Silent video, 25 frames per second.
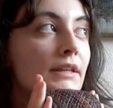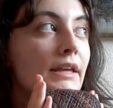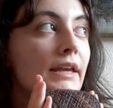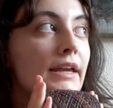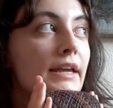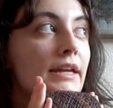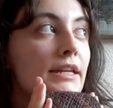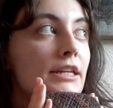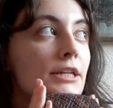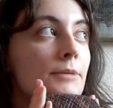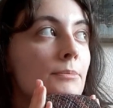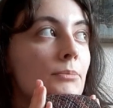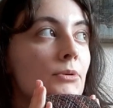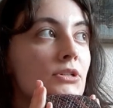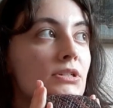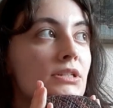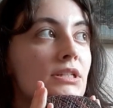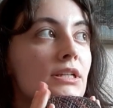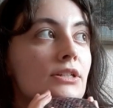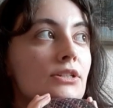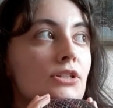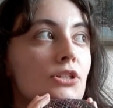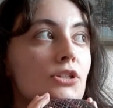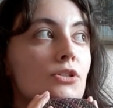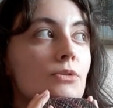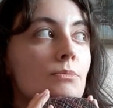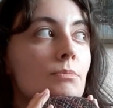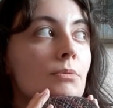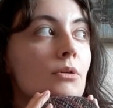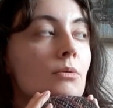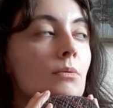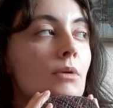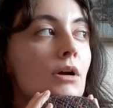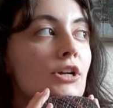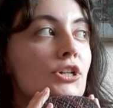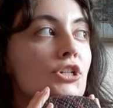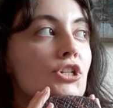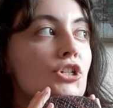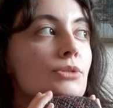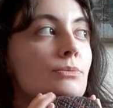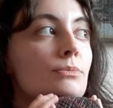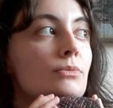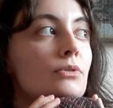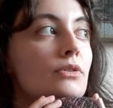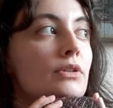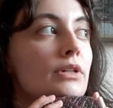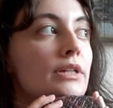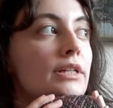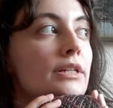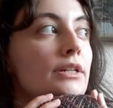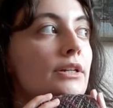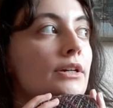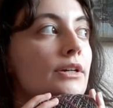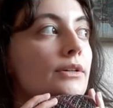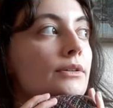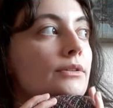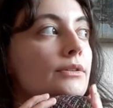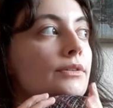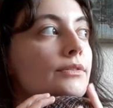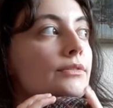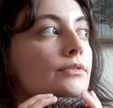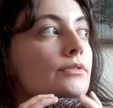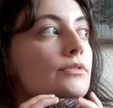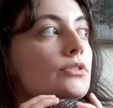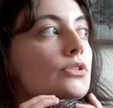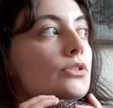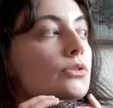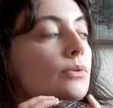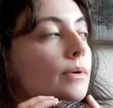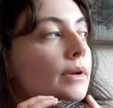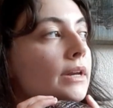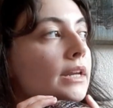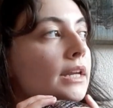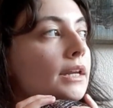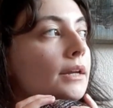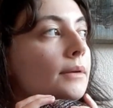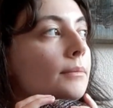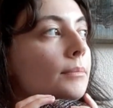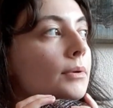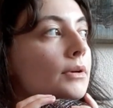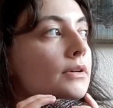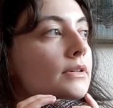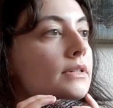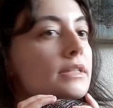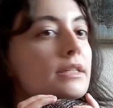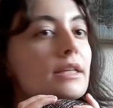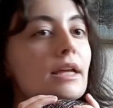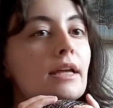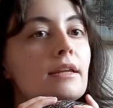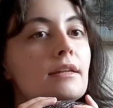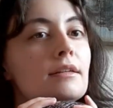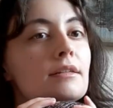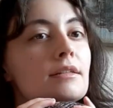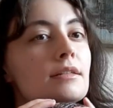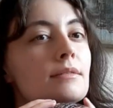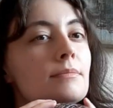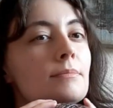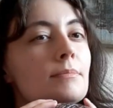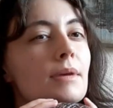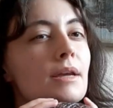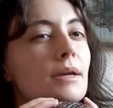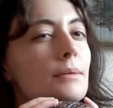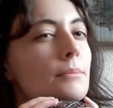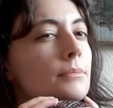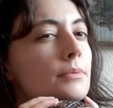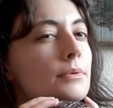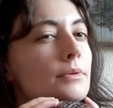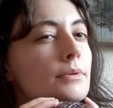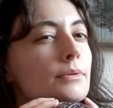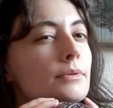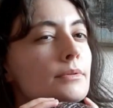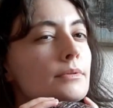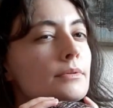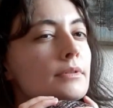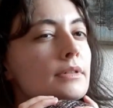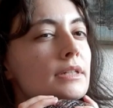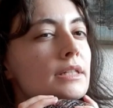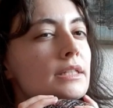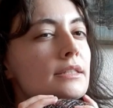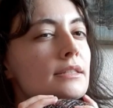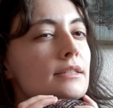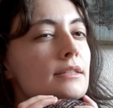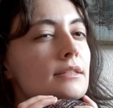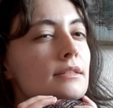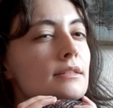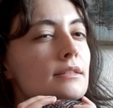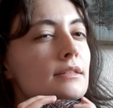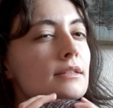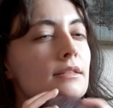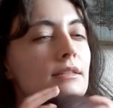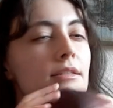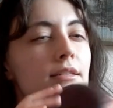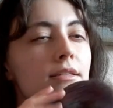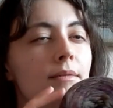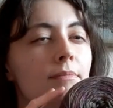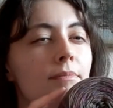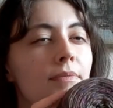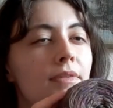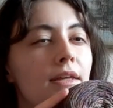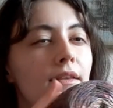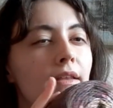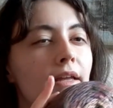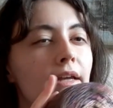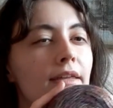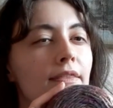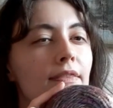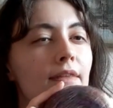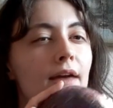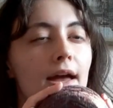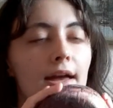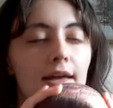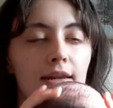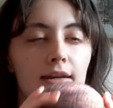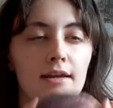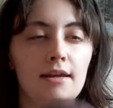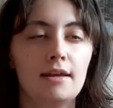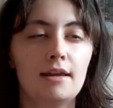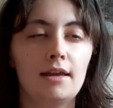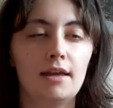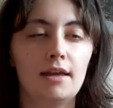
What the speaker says: 80% superwash merino, 20% bamboo. It's something like that.